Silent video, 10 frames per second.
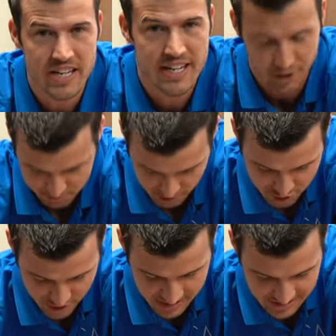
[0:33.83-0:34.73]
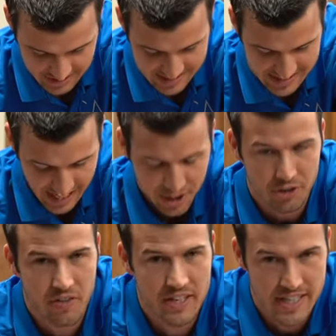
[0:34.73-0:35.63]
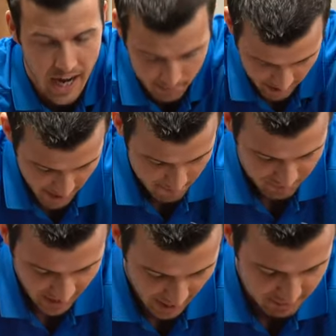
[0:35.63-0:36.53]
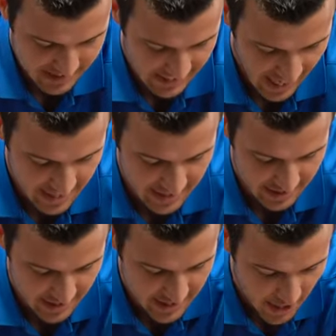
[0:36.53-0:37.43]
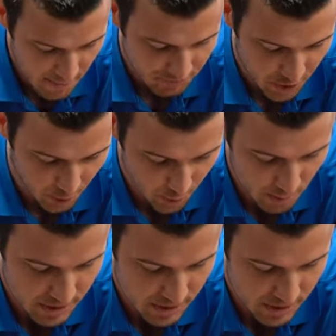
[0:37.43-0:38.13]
details, but you can see the Statler on the top. I'm signing the group